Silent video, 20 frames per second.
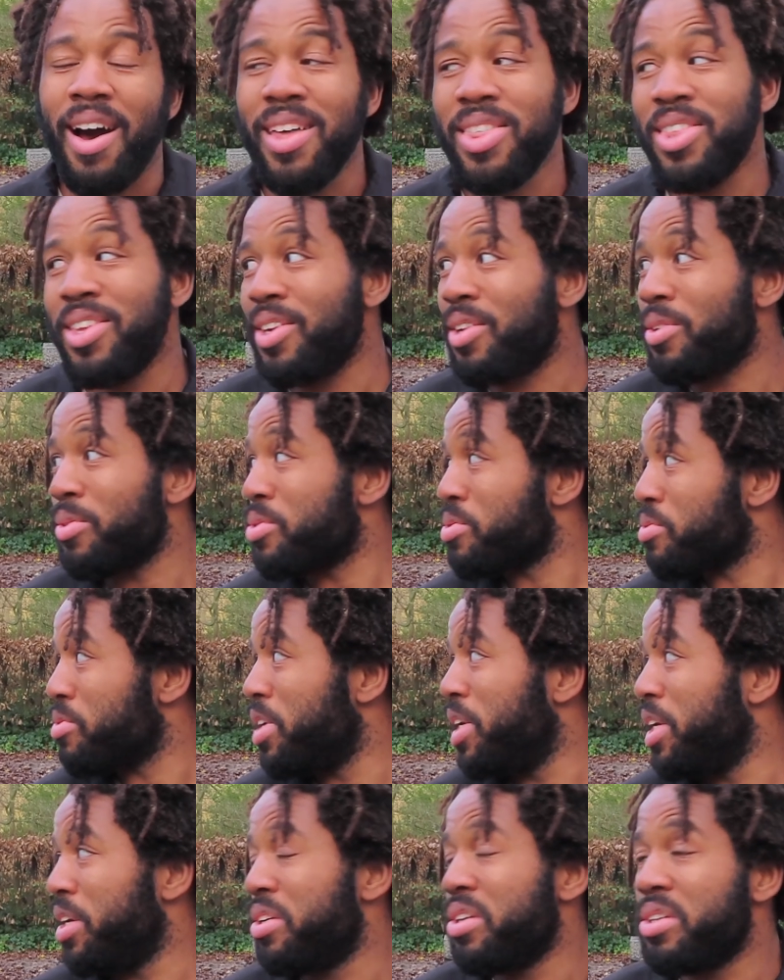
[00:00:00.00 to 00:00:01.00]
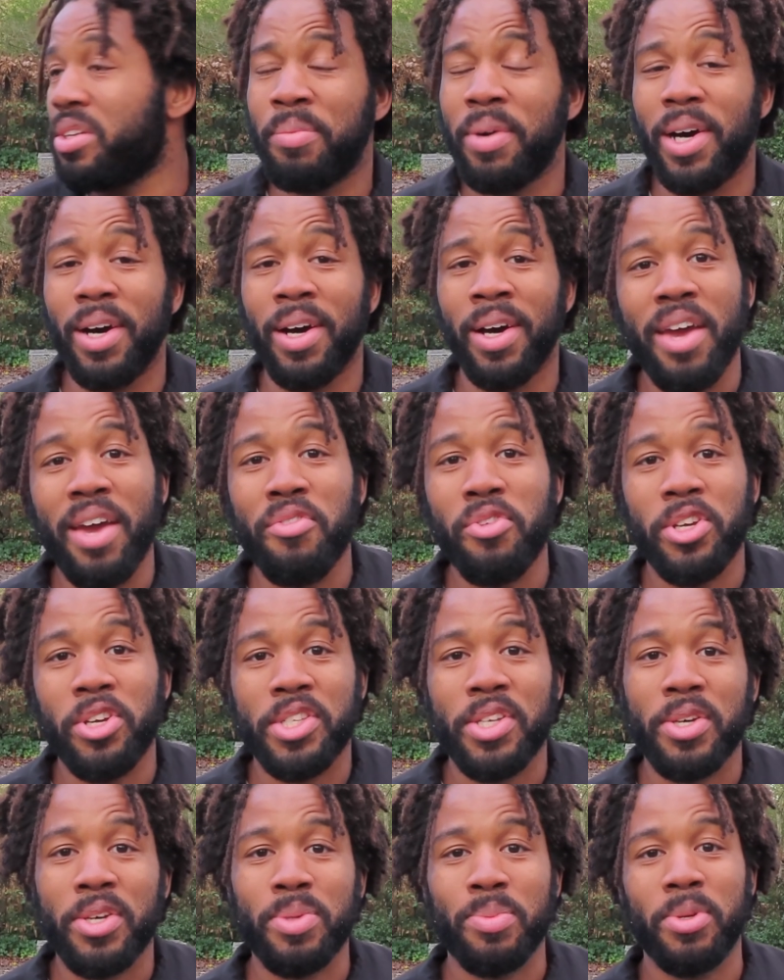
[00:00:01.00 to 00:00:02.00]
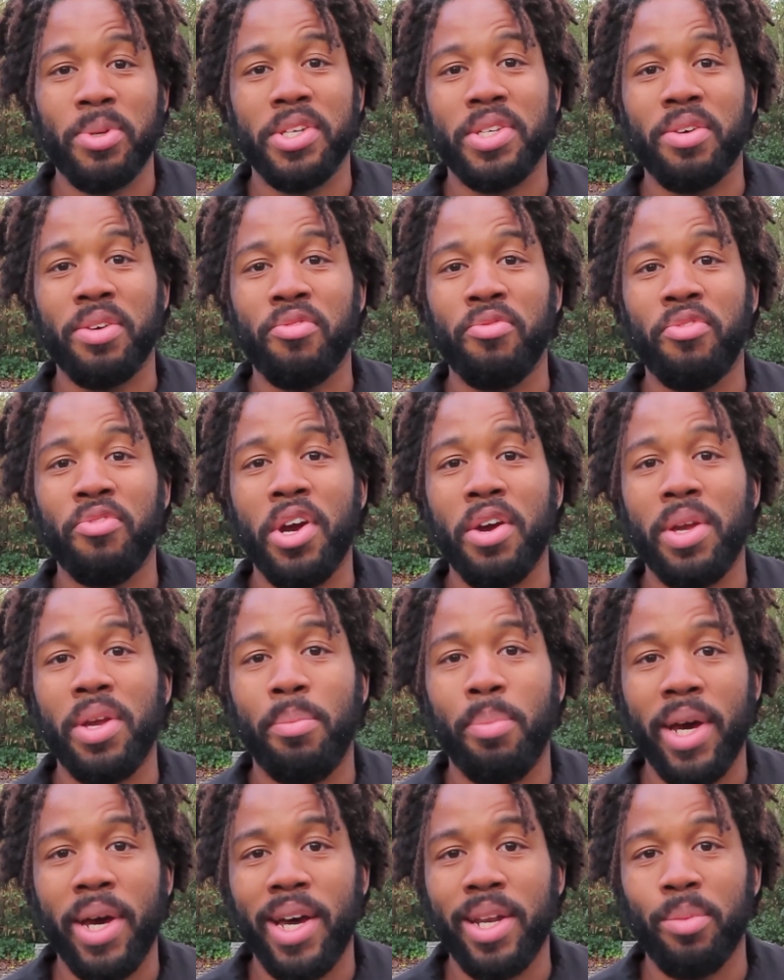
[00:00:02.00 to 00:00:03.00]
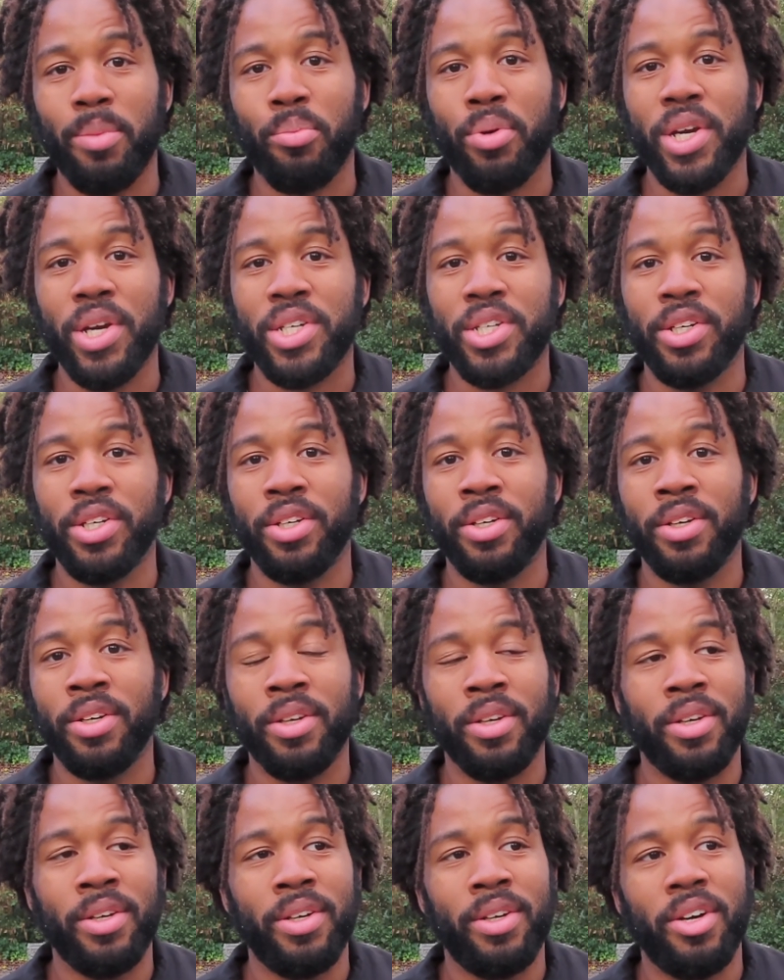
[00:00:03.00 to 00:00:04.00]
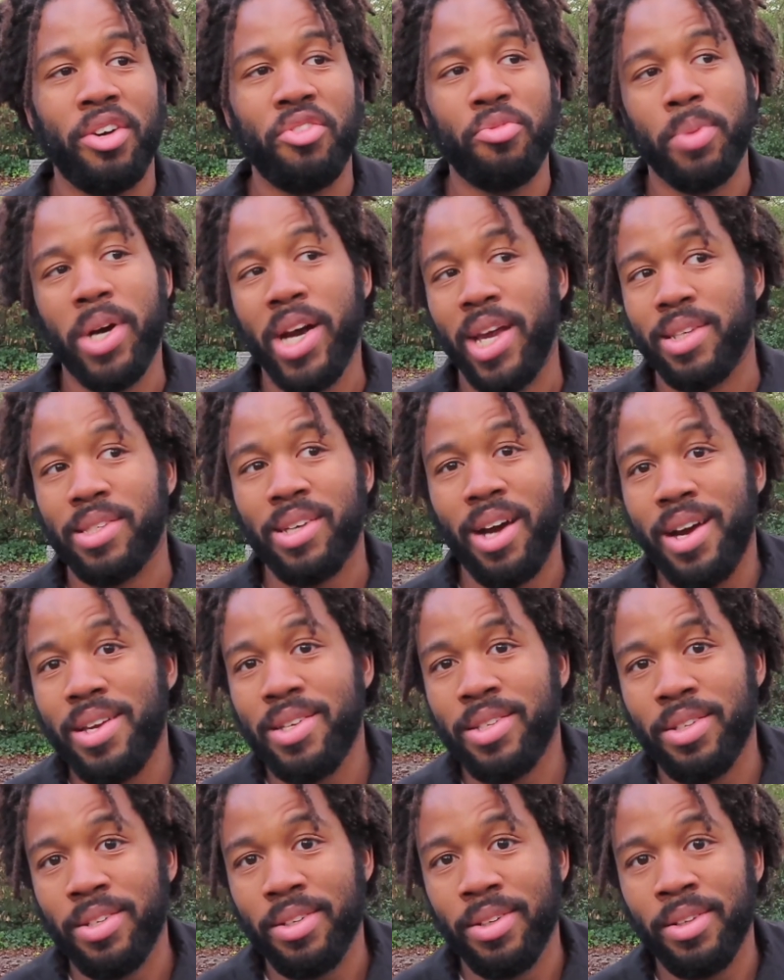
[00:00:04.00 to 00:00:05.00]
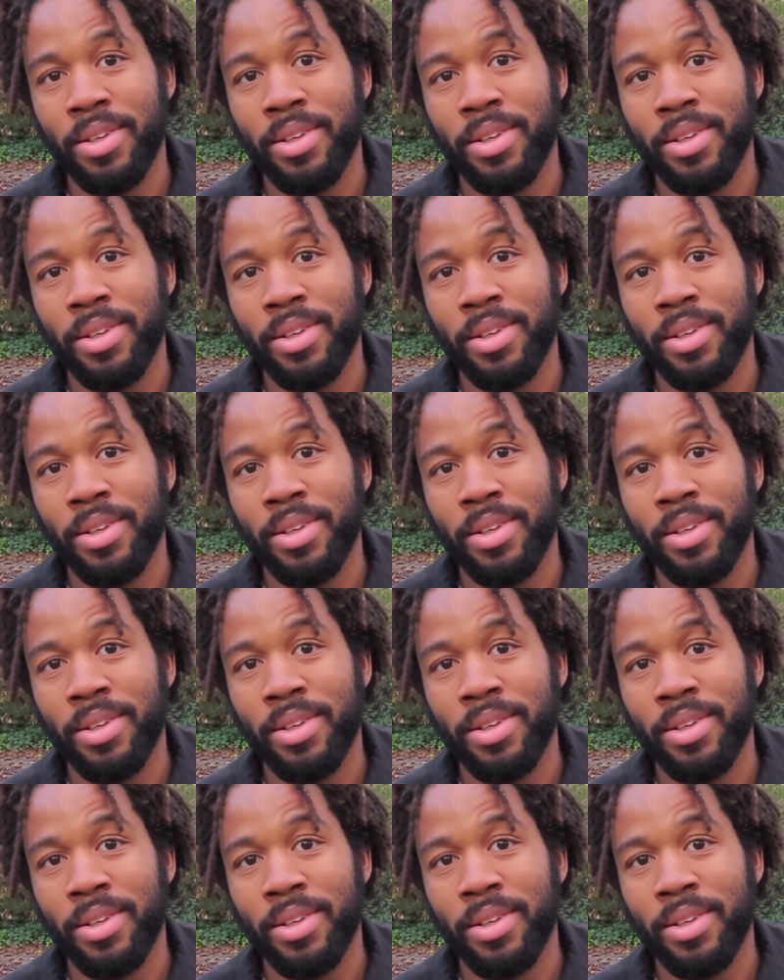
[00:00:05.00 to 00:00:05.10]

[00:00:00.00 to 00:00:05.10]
I think it was really good, but everyone tells me it's a very bad impression of Mike Tyson.